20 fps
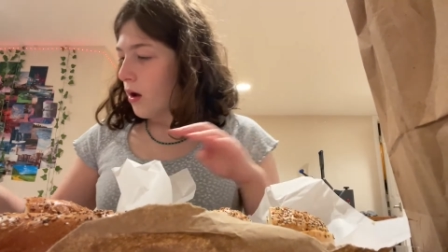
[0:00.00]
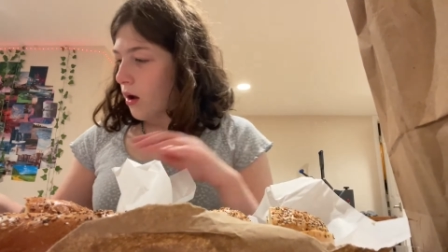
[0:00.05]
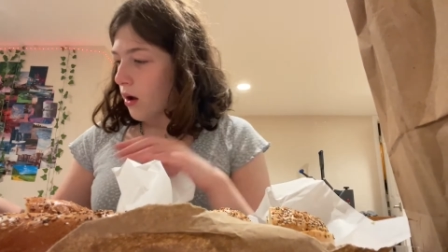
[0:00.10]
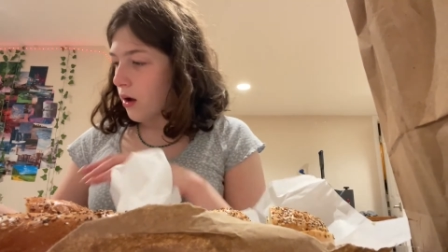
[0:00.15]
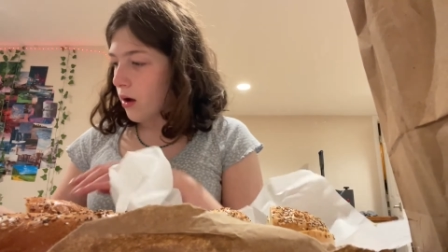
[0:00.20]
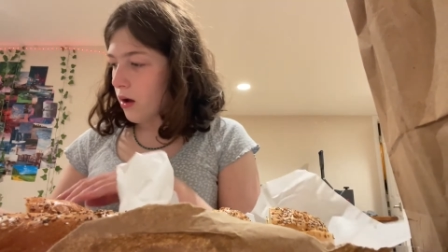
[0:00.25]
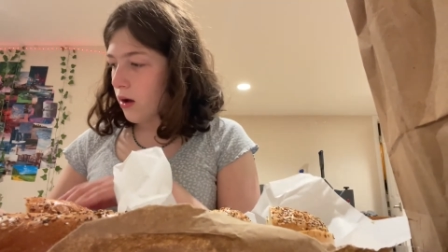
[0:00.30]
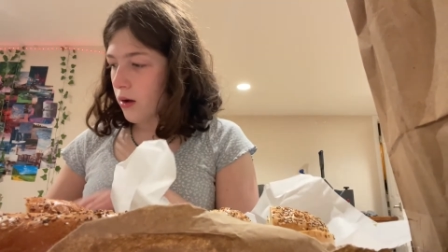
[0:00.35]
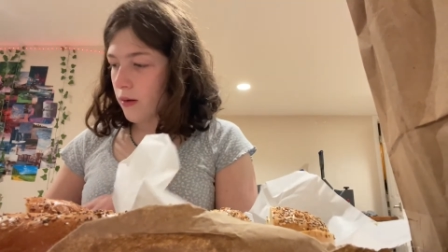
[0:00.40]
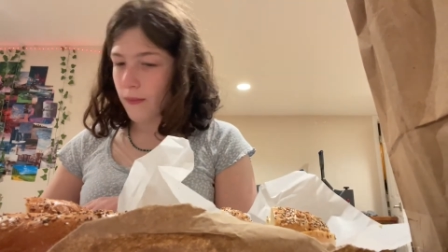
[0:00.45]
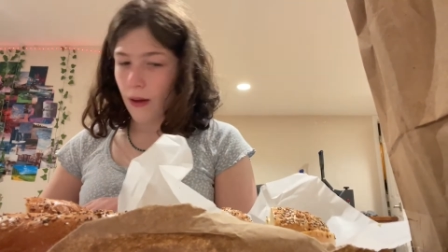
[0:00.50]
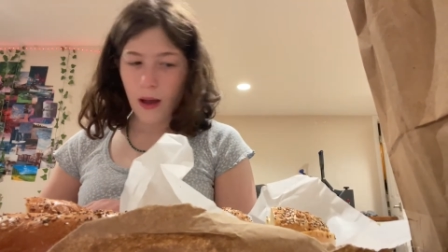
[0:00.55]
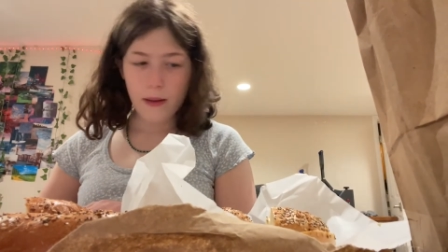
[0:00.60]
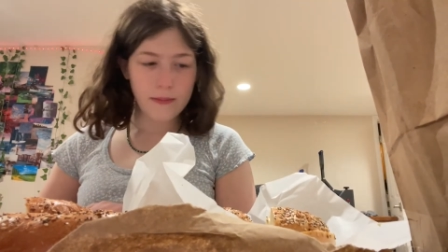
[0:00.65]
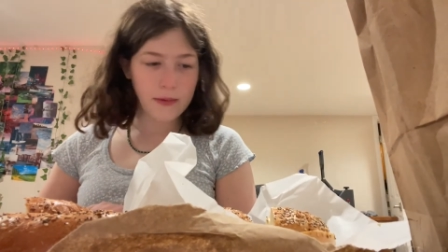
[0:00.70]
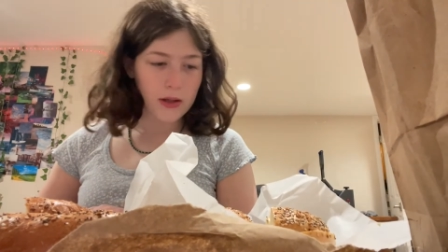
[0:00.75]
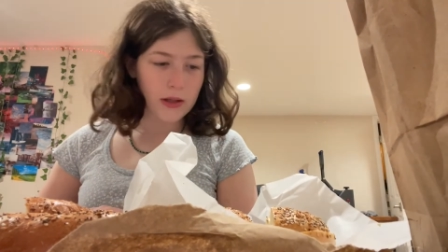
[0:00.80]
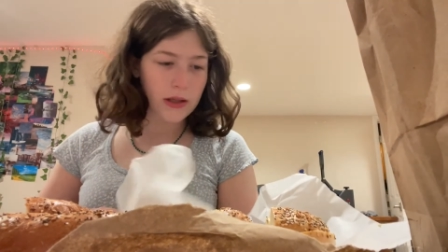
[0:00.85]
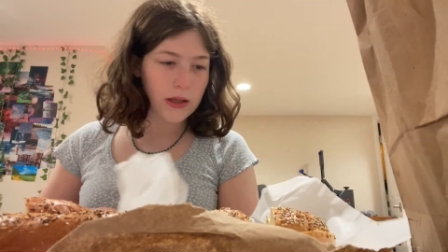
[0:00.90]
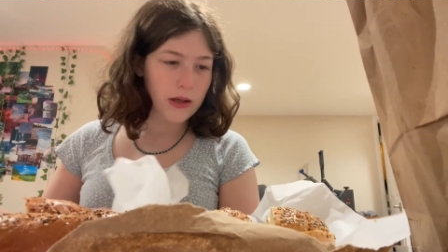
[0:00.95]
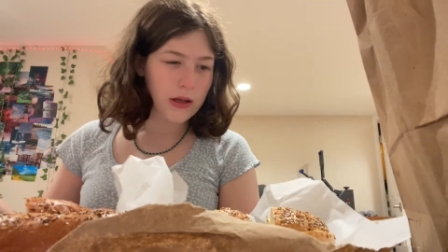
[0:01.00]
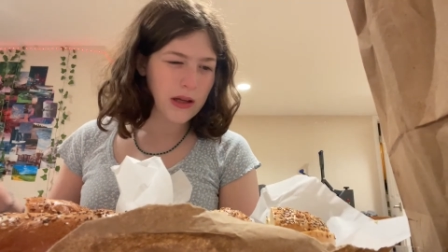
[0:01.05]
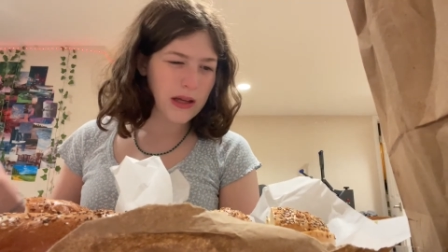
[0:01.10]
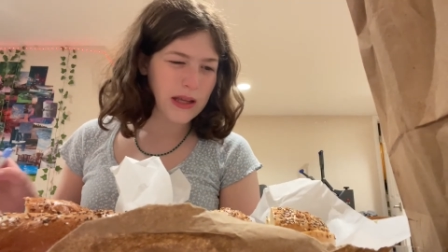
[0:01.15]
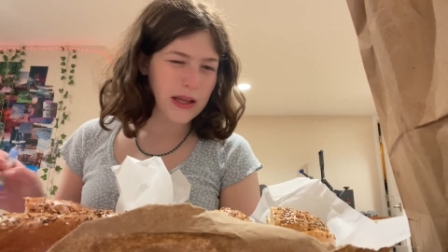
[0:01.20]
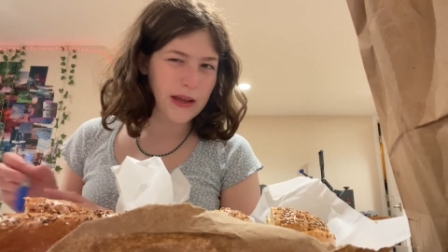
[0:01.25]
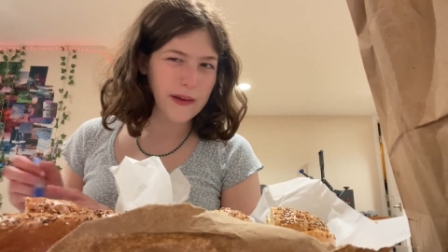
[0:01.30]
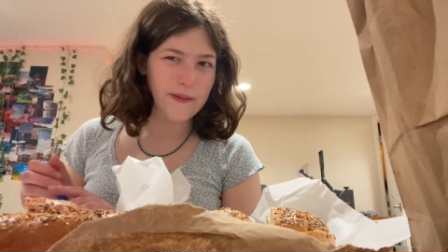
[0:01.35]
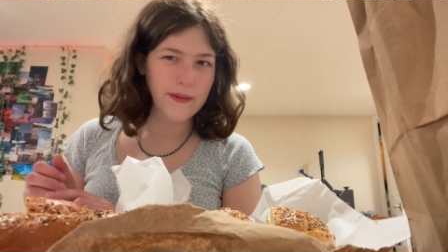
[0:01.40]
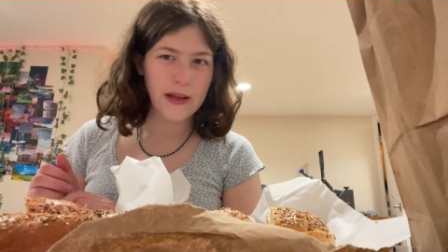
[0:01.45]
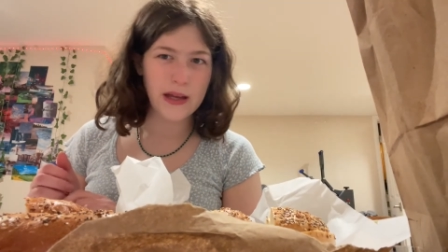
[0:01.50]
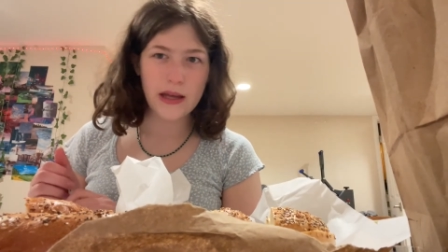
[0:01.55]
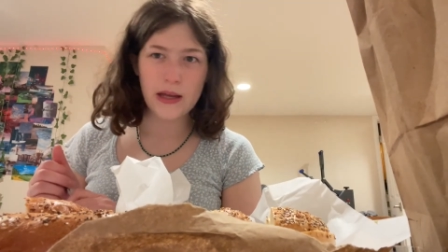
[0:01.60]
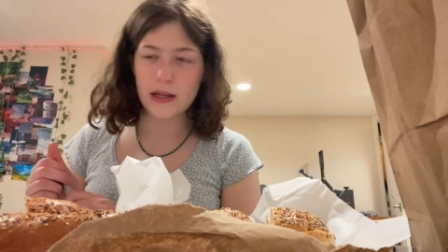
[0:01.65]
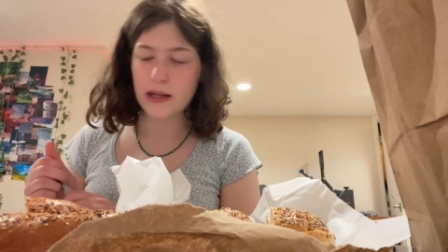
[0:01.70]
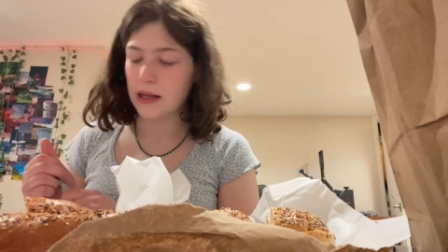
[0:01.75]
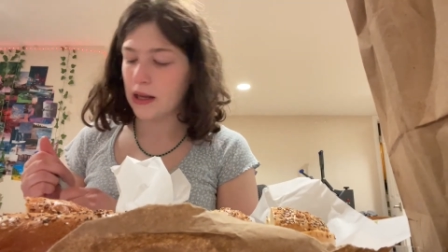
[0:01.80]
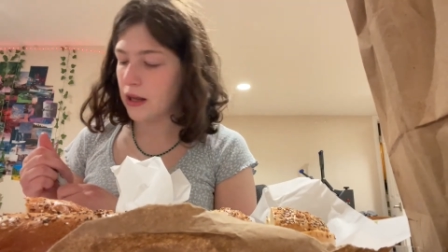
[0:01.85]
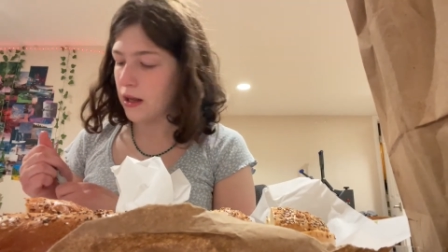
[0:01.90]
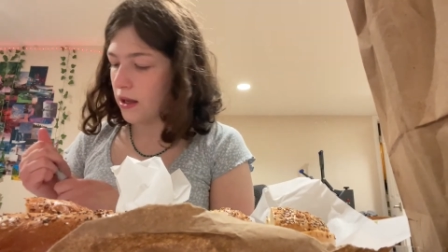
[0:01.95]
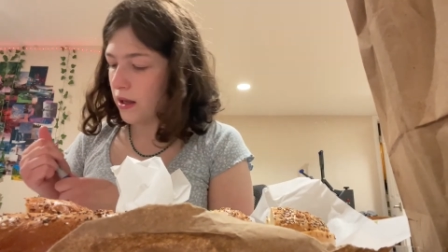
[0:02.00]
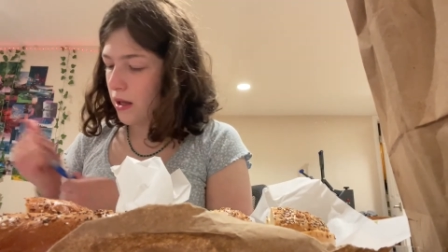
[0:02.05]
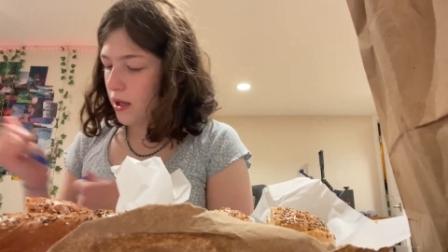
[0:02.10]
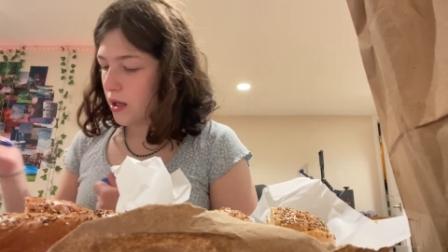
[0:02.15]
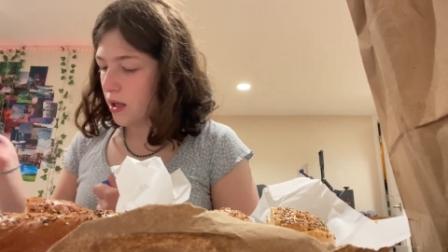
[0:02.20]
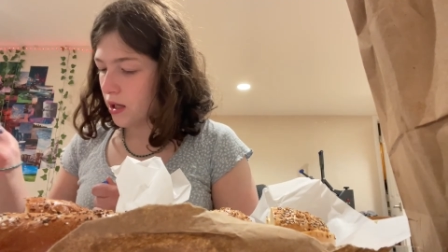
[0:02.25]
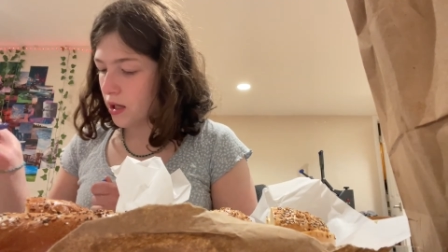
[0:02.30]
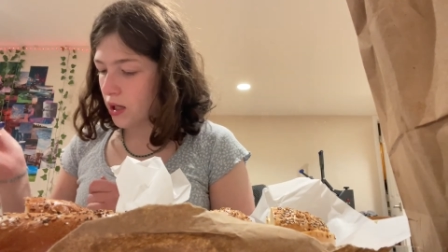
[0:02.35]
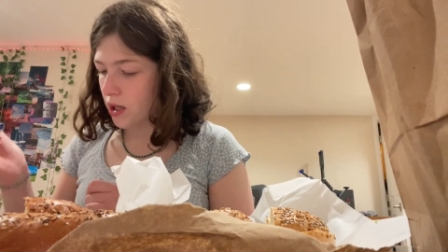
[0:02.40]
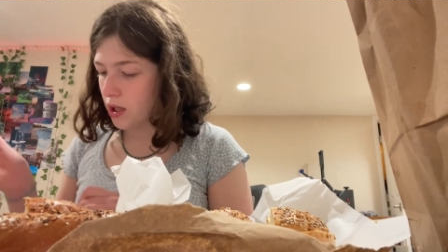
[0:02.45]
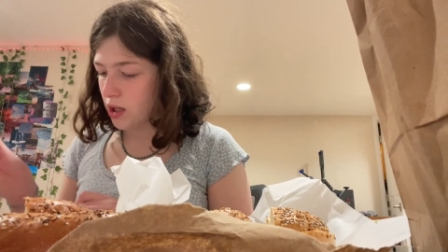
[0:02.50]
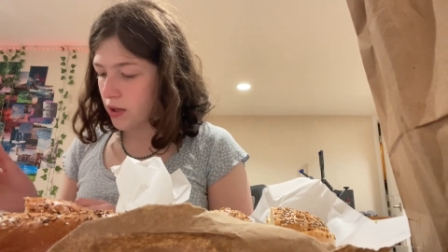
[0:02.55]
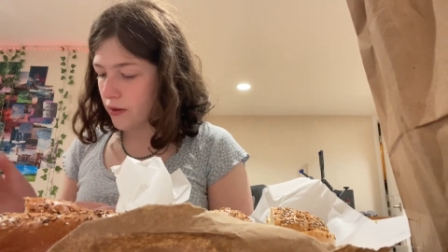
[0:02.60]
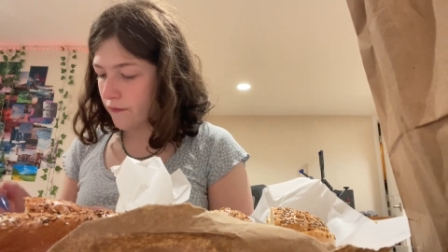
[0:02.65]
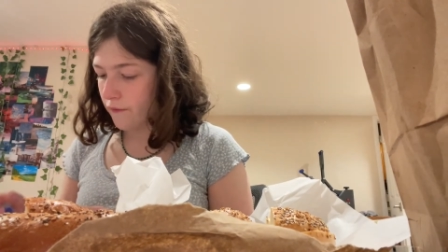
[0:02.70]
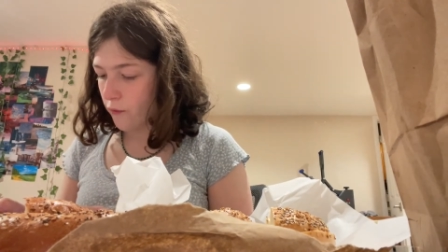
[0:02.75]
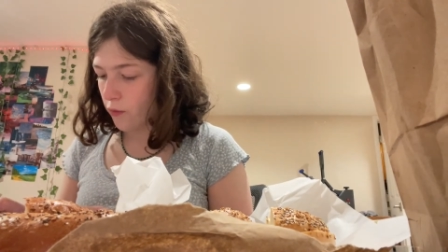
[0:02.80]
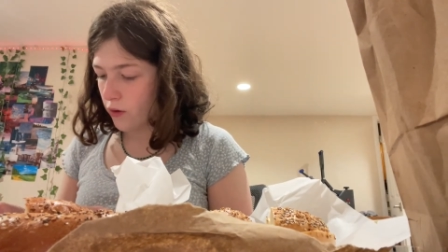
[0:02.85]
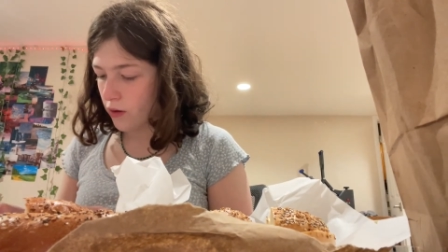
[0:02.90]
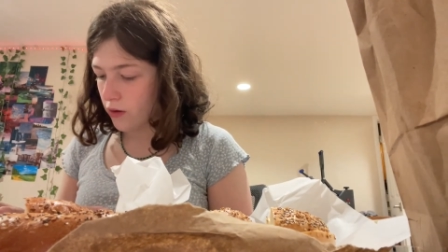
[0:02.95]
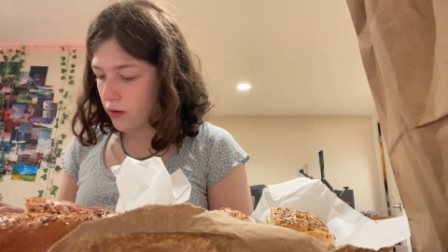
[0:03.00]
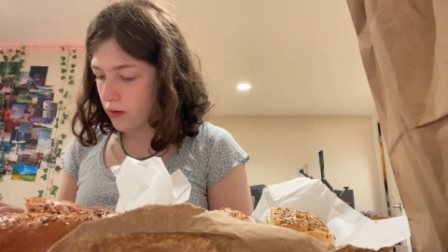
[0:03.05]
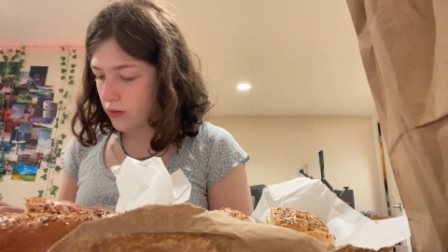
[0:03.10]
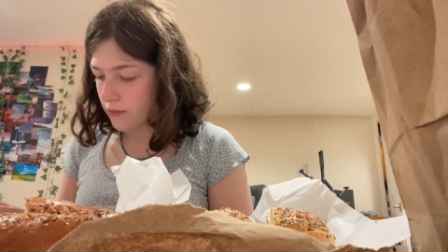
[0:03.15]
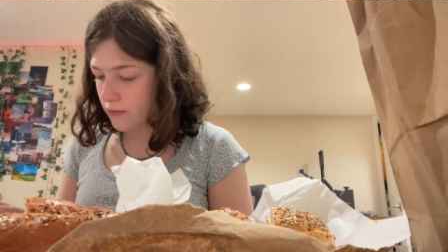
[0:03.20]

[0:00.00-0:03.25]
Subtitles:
I'm gonna give it a 4.